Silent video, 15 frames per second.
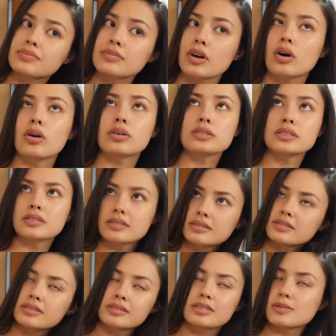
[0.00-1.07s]
Oh,
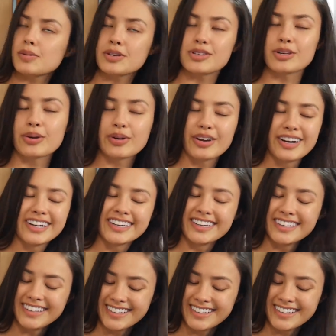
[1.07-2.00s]
it smells so good.